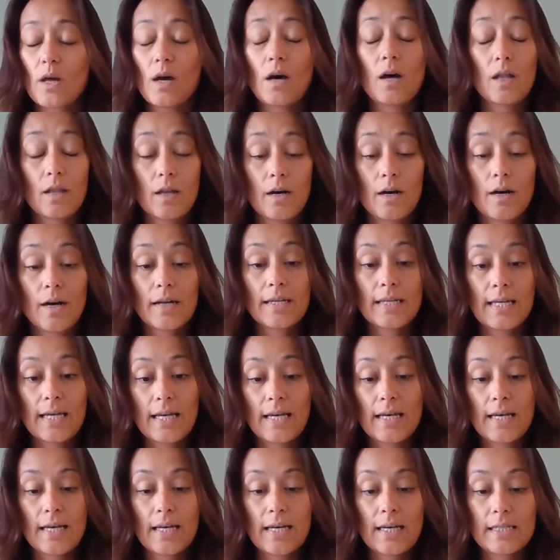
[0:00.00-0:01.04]
a lot,
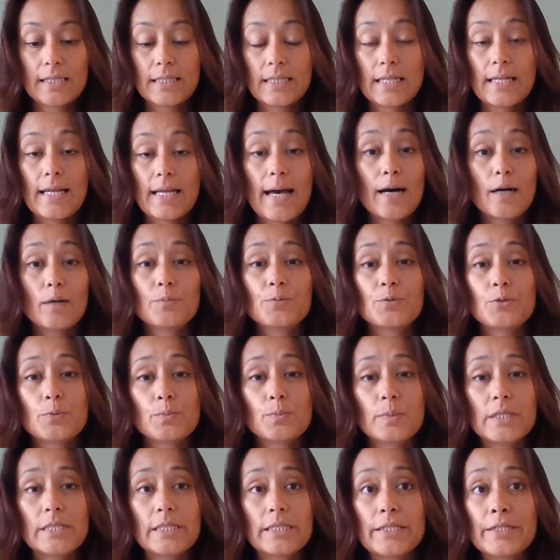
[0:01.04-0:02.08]
and it helps
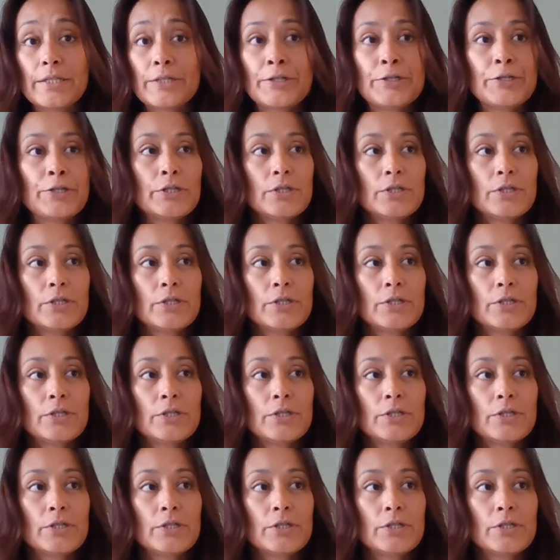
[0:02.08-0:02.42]
me